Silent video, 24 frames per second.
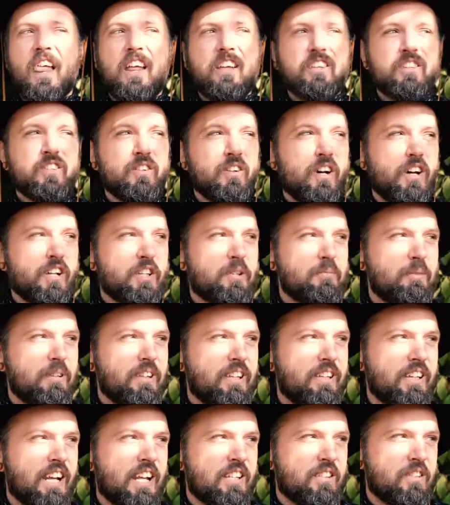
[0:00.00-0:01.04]
So
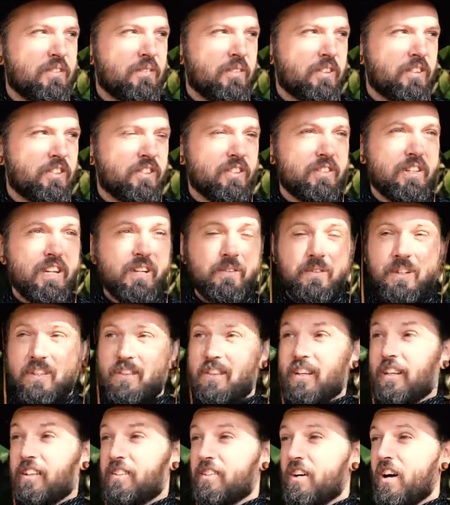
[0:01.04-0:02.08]
ultimately that's what we're doing
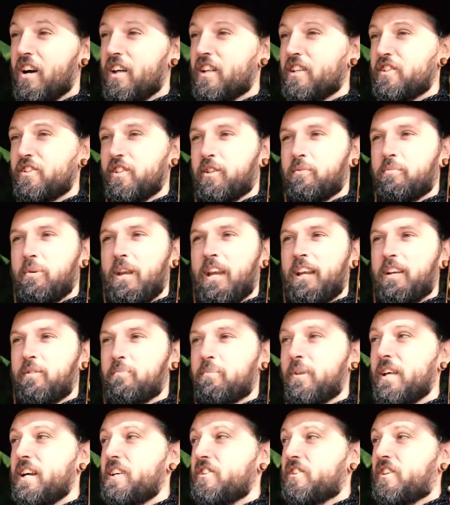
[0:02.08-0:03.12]
with acknowledging pain and
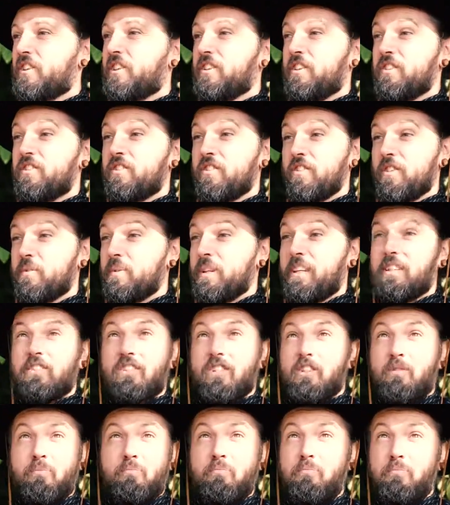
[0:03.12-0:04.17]
pleasure, so that we can
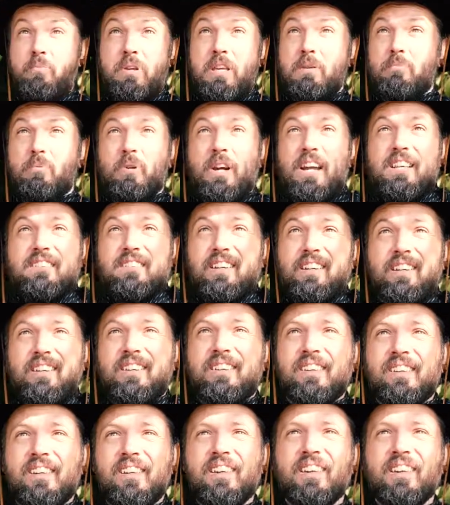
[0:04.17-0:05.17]
just be present.